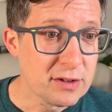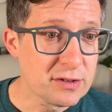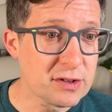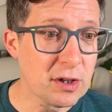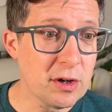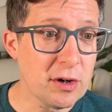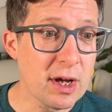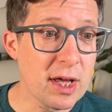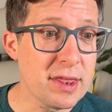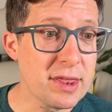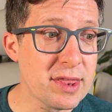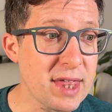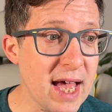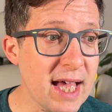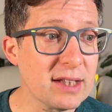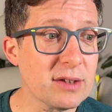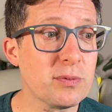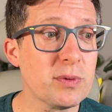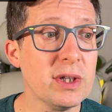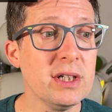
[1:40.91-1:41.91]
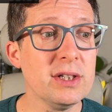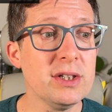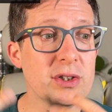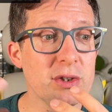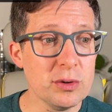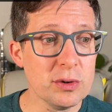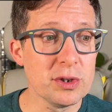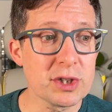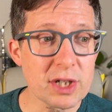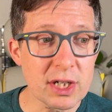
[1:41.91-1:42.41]
So, and that will
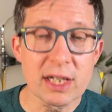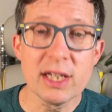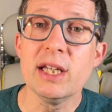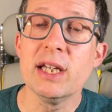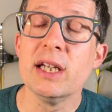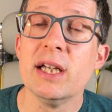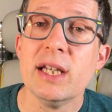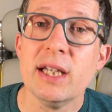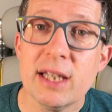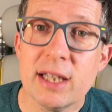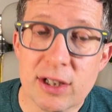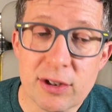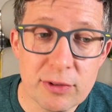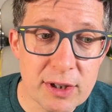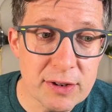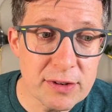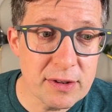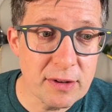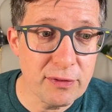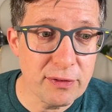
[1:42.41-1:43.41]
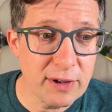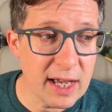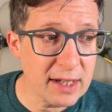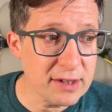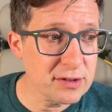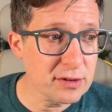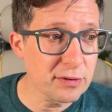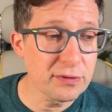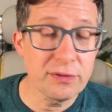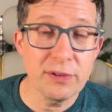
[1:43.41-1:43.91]
usually increase the
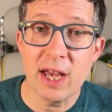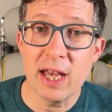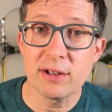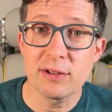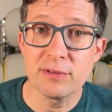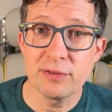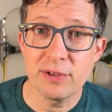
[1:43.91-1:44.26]
flux of fat,